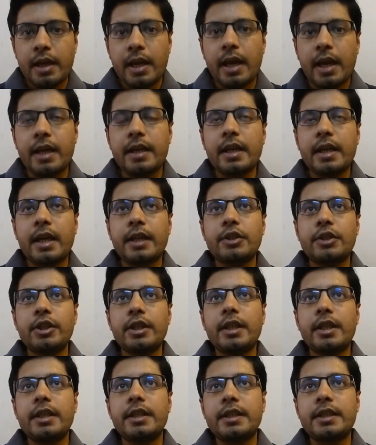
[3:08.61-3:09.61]
And
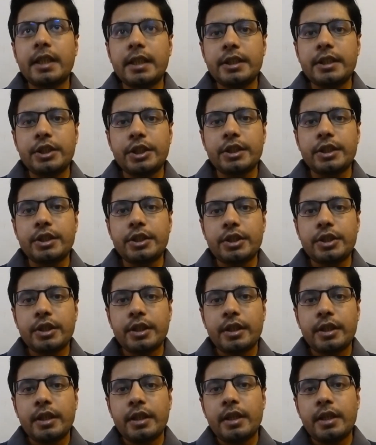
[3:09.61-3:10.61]
actually,
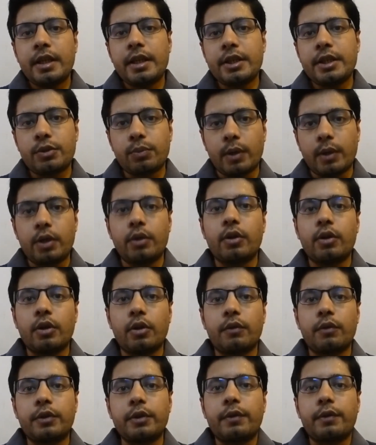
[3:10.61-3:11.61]
intelligence is
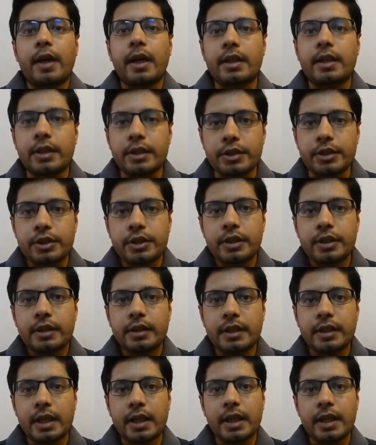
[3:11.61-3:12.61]
one of the factors
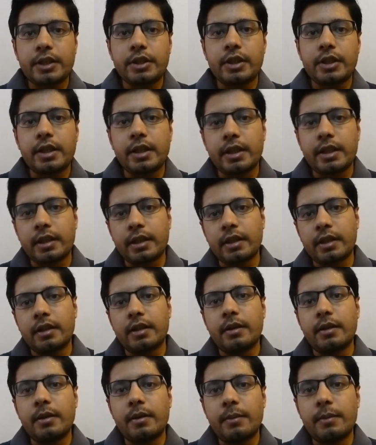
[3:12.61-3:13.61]
that actually
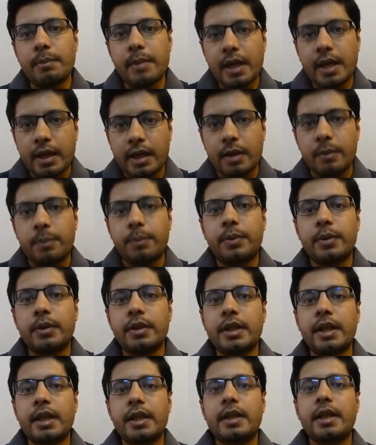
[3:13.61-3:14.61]
make up
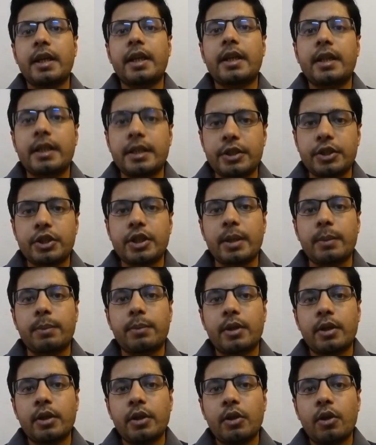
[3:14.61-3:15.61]
the entire
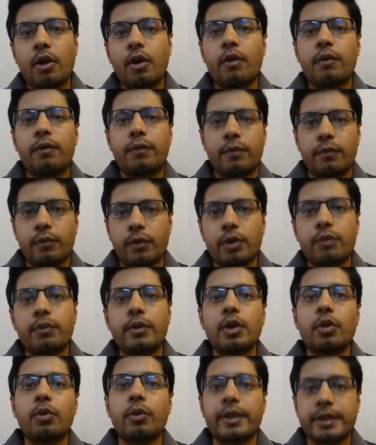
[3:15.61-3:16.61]
concept of what
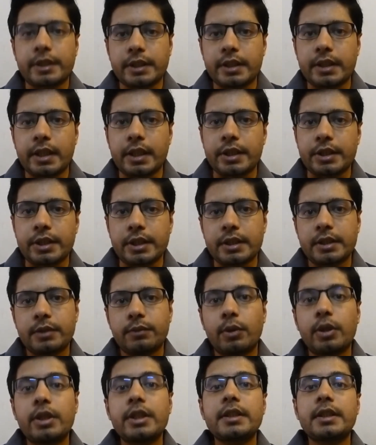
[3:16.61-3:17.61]
we know as
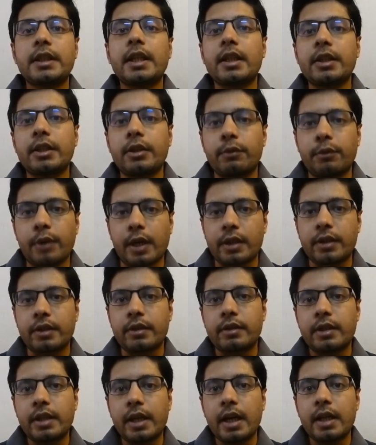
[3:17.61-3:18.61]
intelligence. What is the other
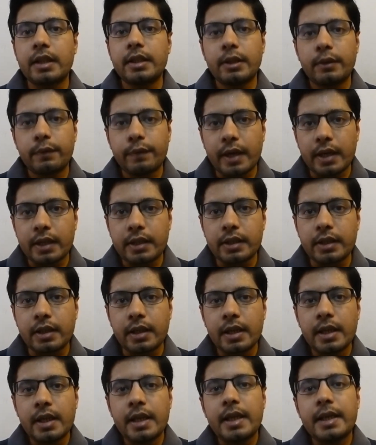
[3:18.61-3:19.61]
factor? The other
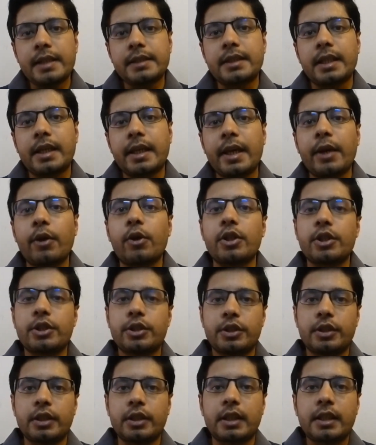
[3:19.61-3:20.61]
factor is the
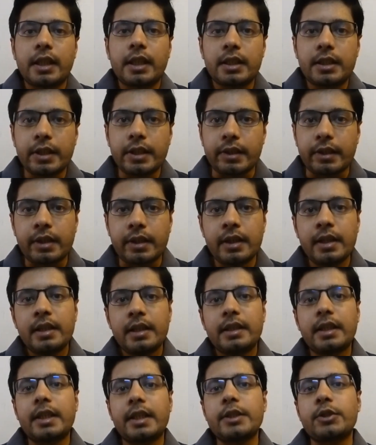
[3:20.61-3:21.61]
chaos, the clutter
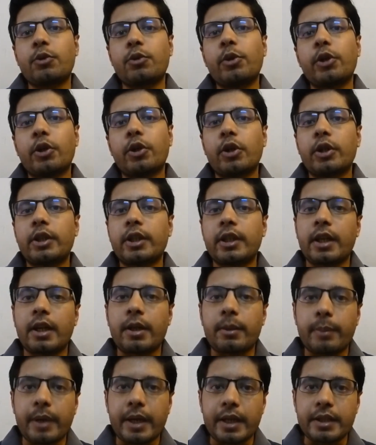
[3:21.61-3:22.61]
that is going on in
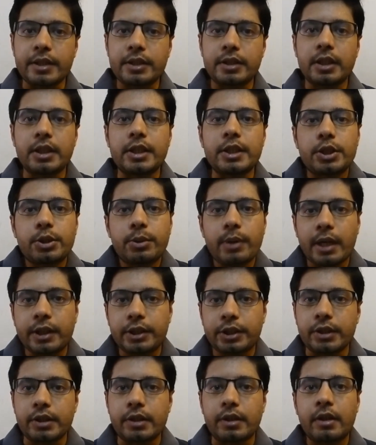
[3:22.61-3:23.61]
our minds, the
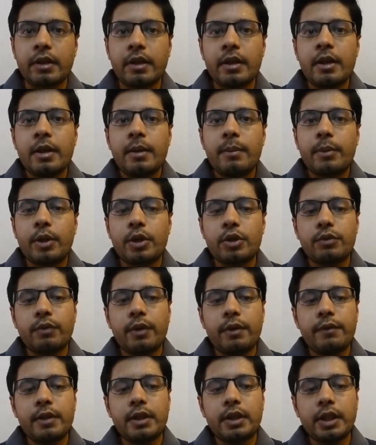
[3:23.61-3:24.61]
distraction. Because
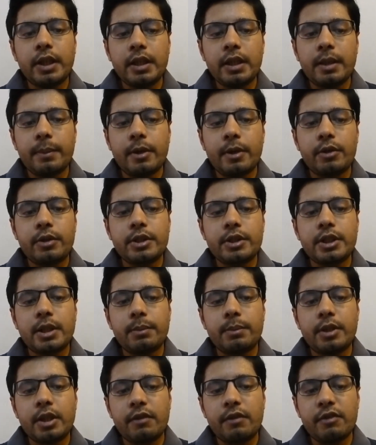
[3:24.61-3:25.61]
when we think about it,
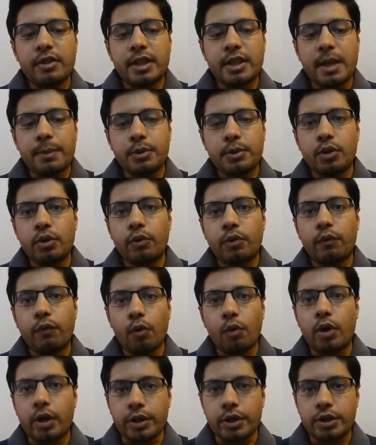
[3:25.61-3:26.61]
something with absolute
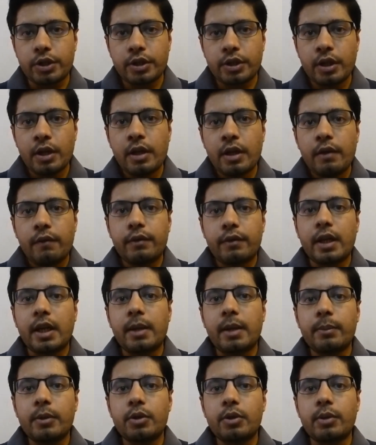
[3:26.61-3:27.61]
focus, we are
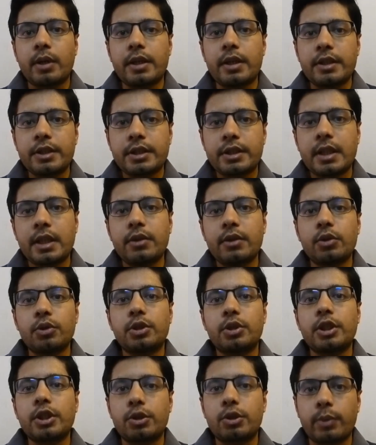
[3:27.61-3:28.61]
able to understand those
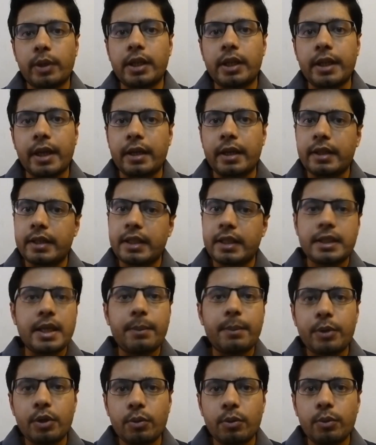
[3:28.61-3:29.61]
things quickly. And it has
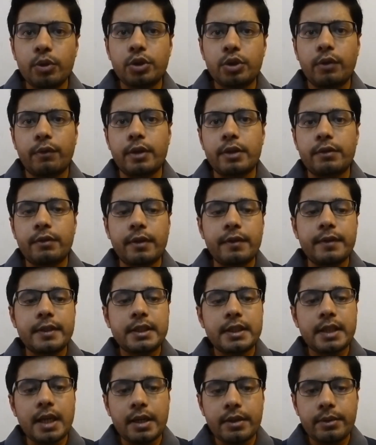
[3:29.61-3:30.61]
happened to most of us. When we
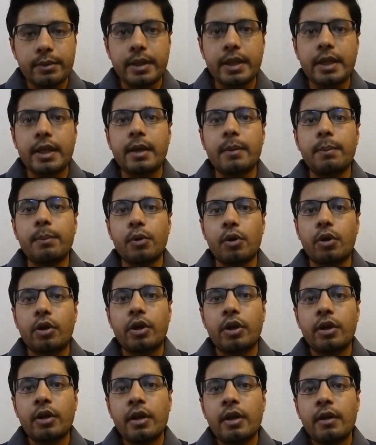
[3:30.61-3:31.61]
start reading a
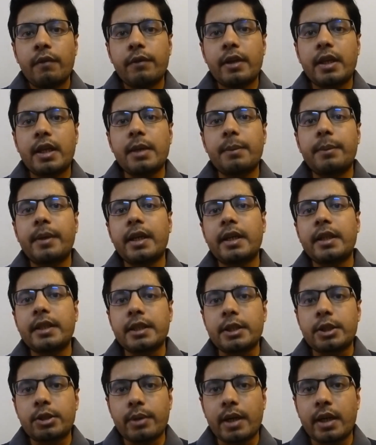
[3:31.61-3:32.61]
book, we keep getting
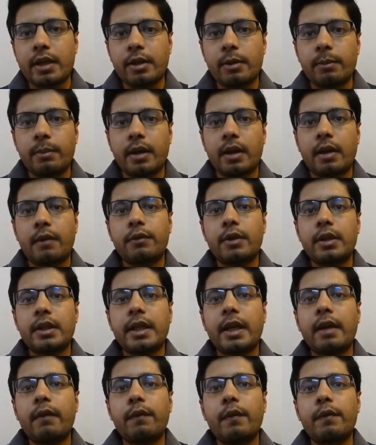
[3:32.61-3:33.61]
distracted. But after
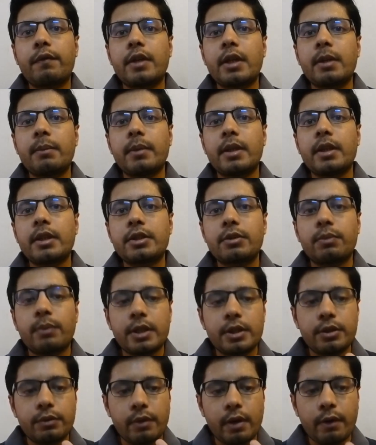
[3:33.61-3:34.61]
10-15 minutes,
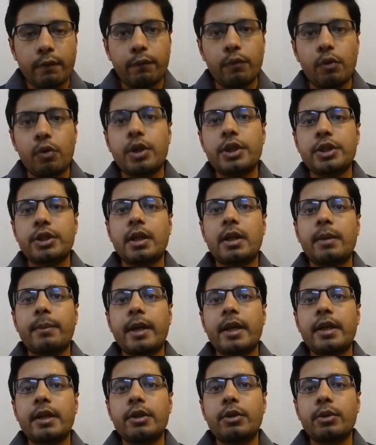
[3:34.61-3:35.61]
once we have focused our
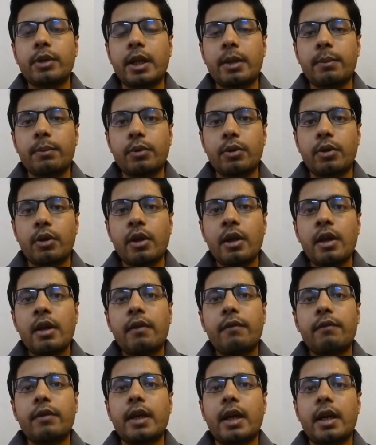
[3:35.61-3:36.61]
mind into that book,
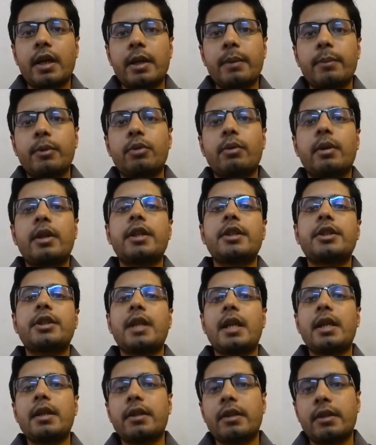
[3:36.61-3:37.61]
we are able to
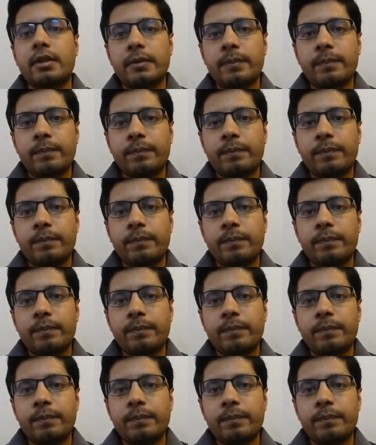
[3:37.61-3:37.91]
understand it.